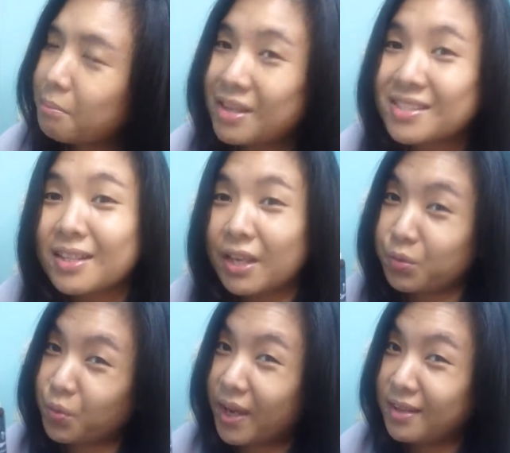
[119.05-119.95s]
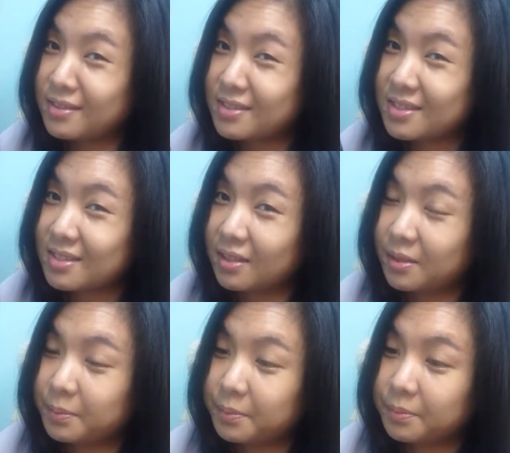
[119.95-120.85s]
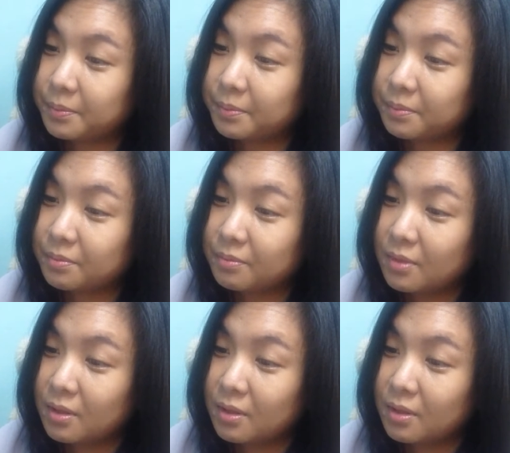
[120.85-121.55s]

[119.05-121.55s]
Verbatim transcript: muscle and veins um